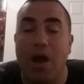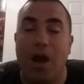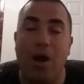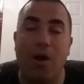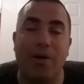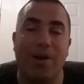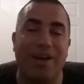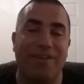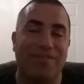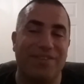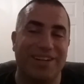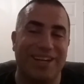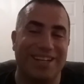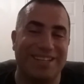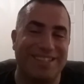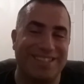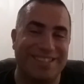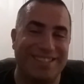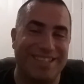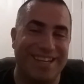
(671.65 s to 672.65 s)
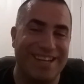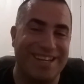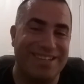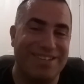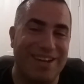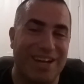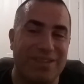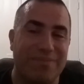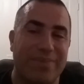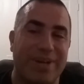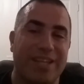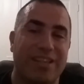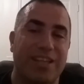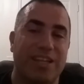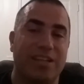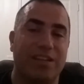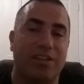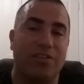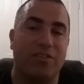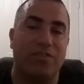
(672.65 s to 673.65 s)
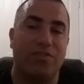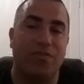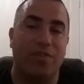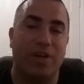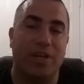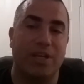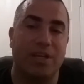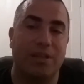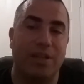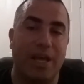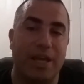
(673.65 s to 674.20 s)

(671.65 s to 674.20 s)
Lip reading: Oh, and I forgot to say, you guys might think this is funny,